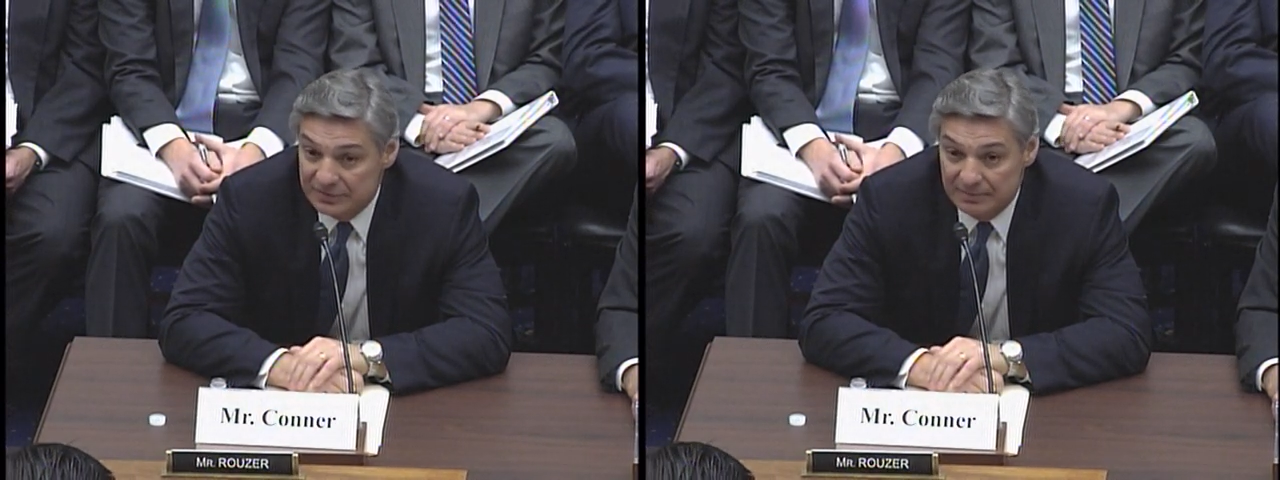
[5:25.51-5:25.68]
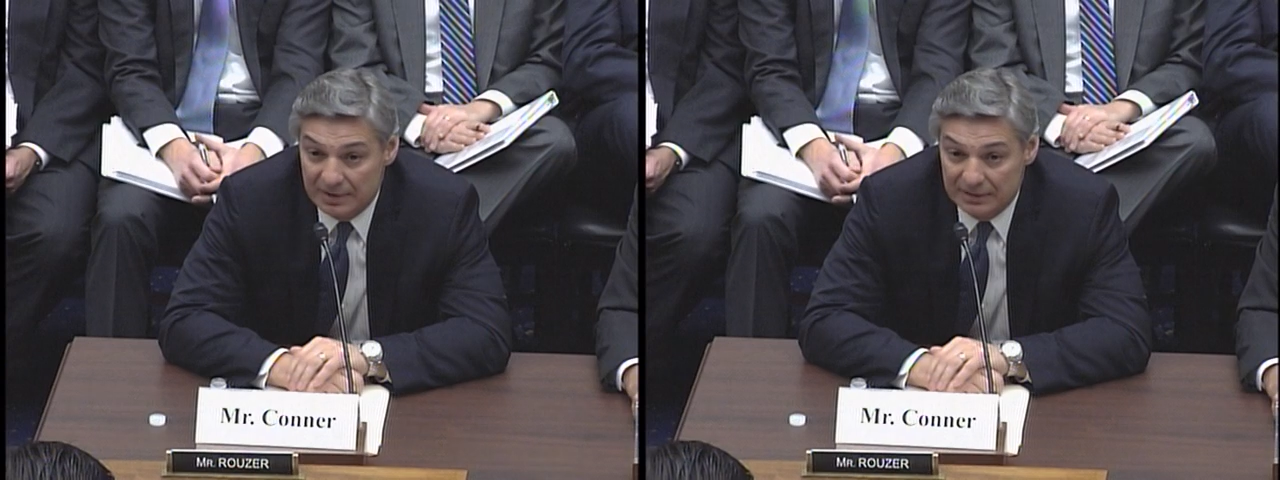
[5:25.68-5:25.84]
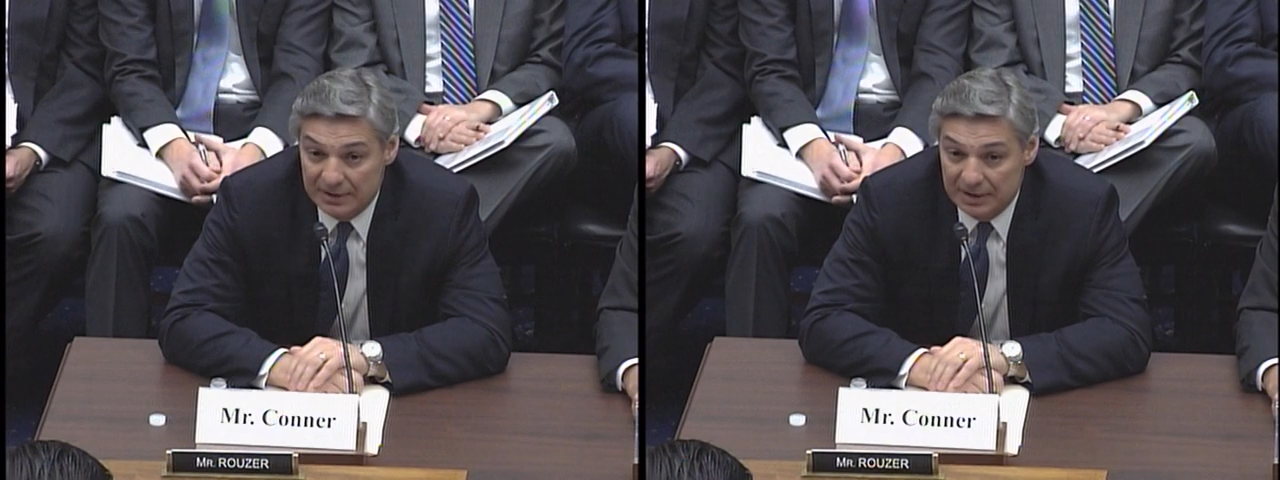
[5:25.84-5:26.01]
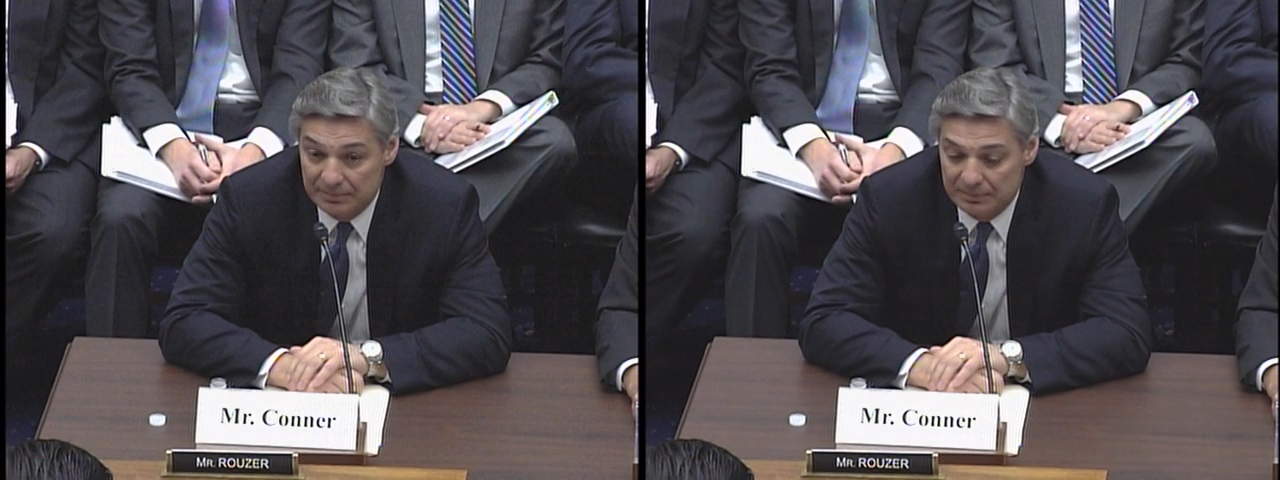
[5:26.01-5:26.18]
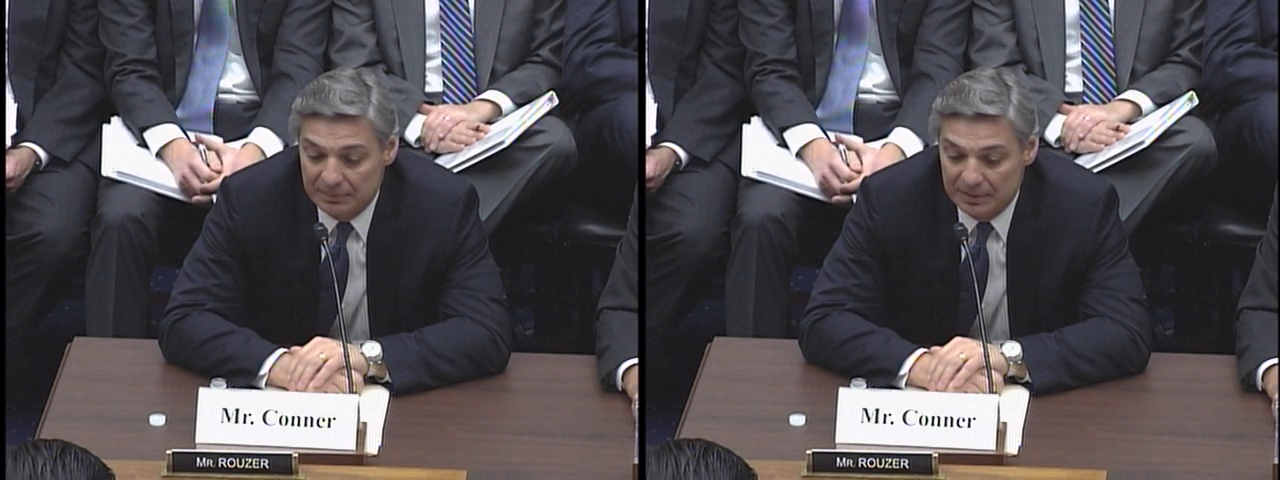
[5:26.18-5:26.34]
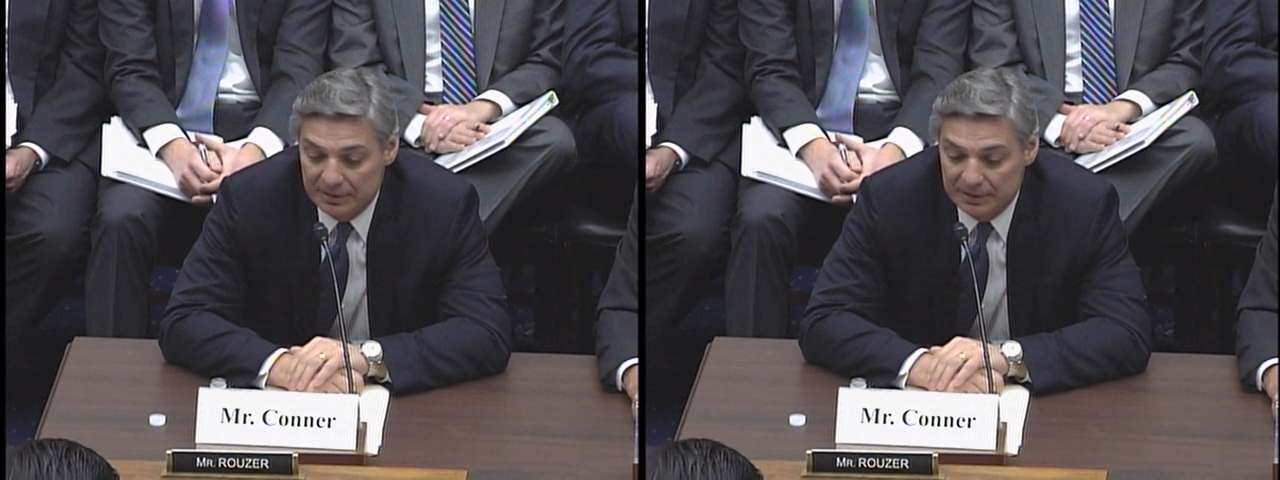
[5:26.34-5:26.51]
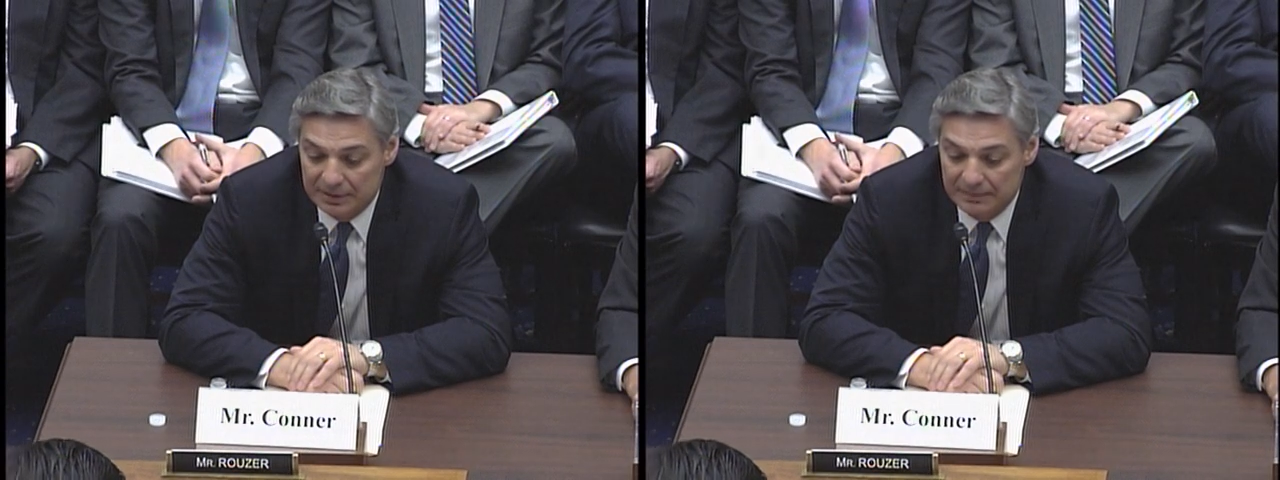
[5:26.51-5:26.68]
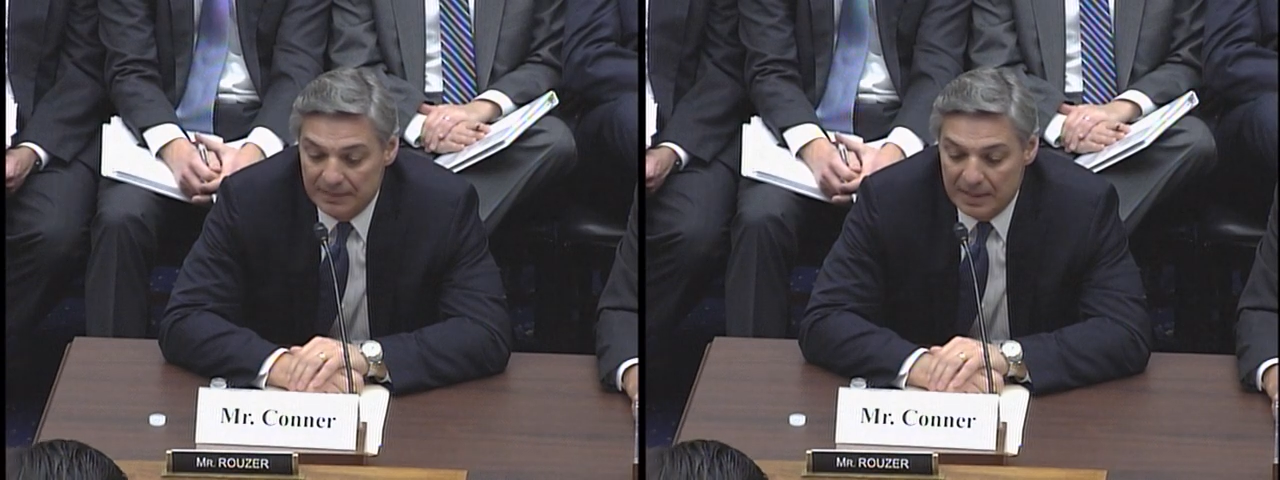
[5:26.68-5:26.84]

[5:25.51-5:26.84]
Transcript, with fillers: amount of capability.